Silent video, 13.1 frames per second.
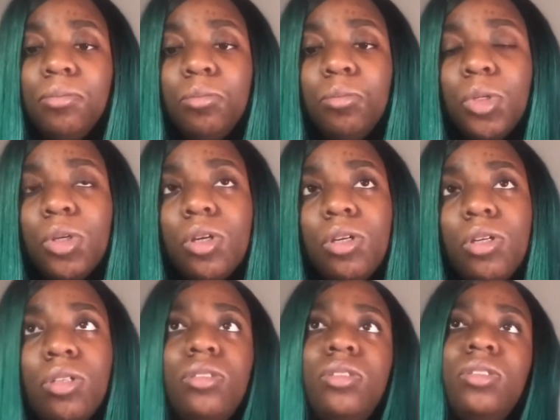
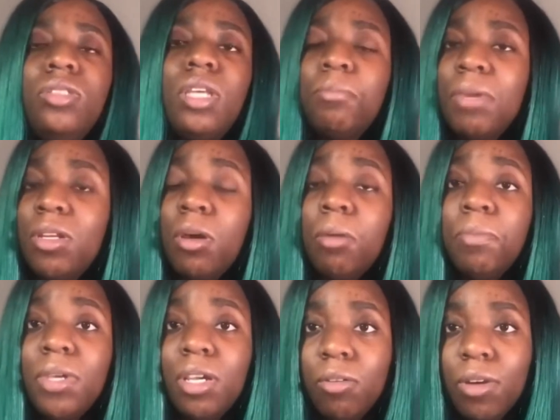because they may not
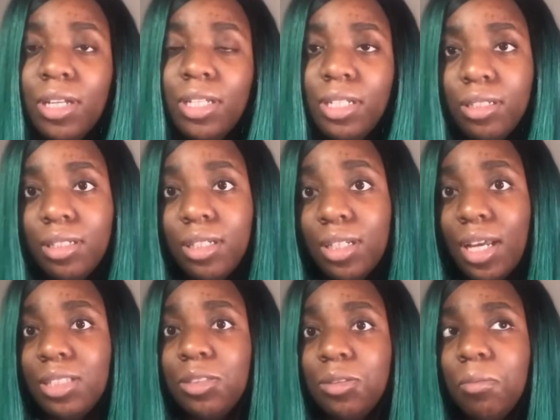be accredited, and
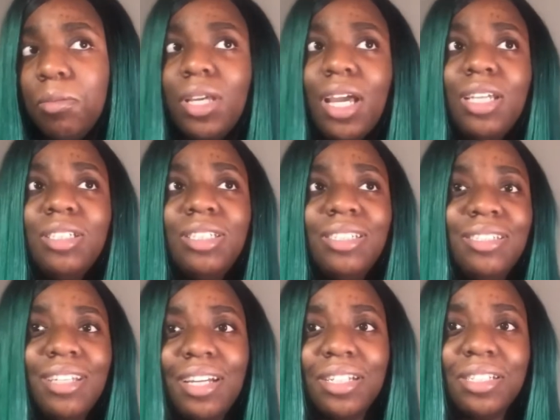that's something I need
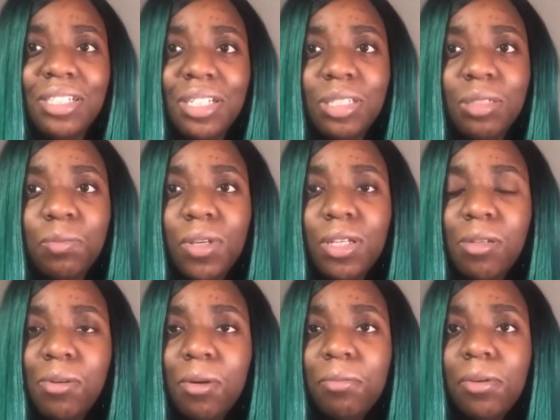to actually explain
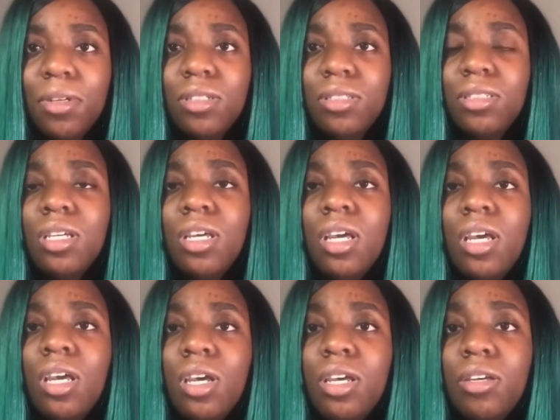about, because
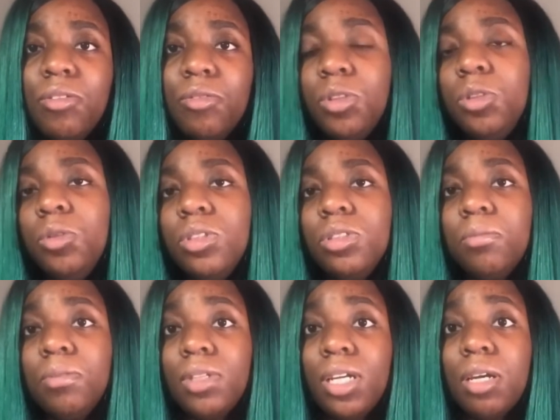if you're doing
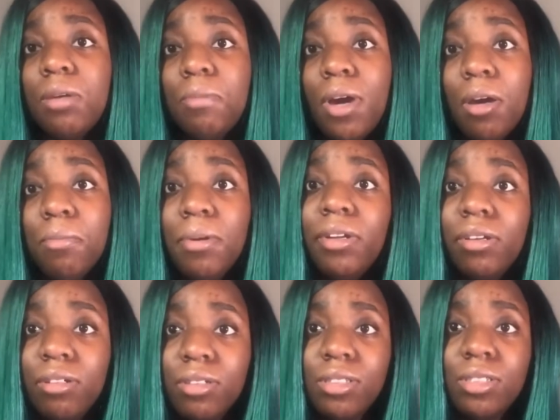something like a
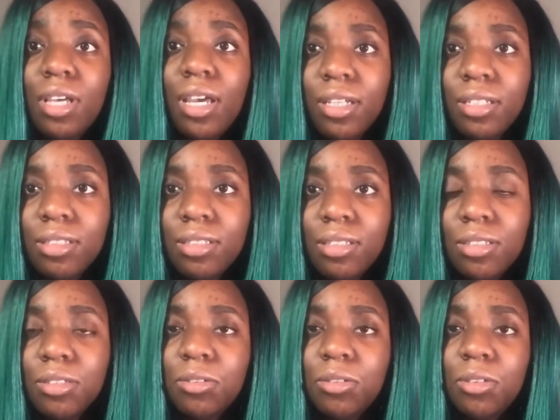biomedical
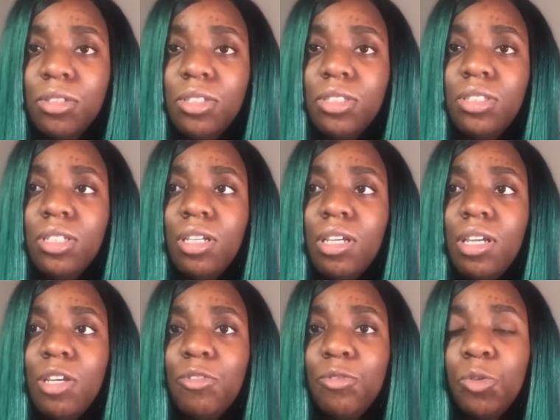sciences course,
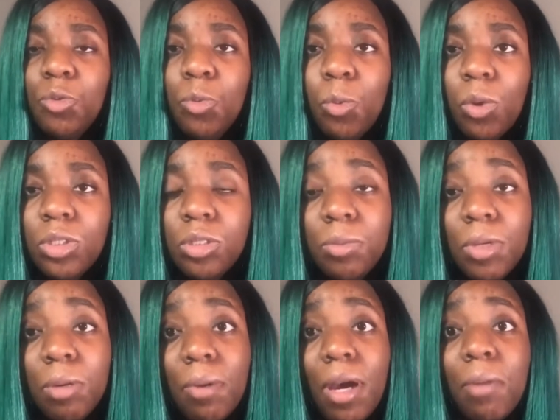if you want to be
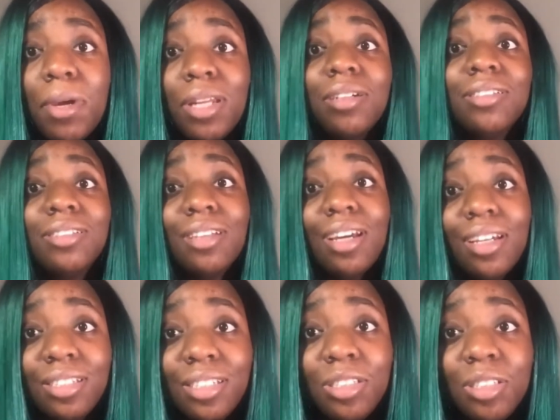a biomedical
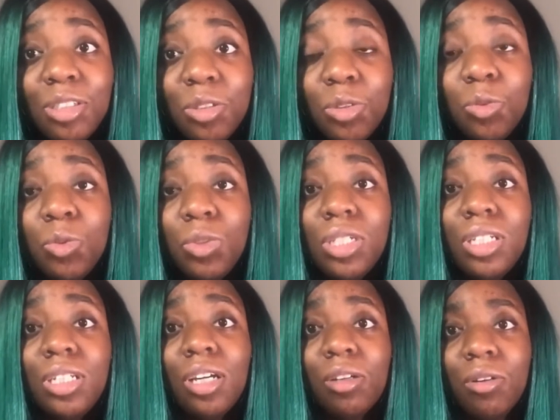scientist, you
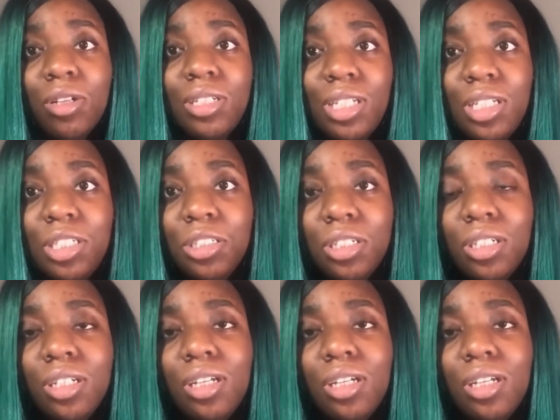need accreditation.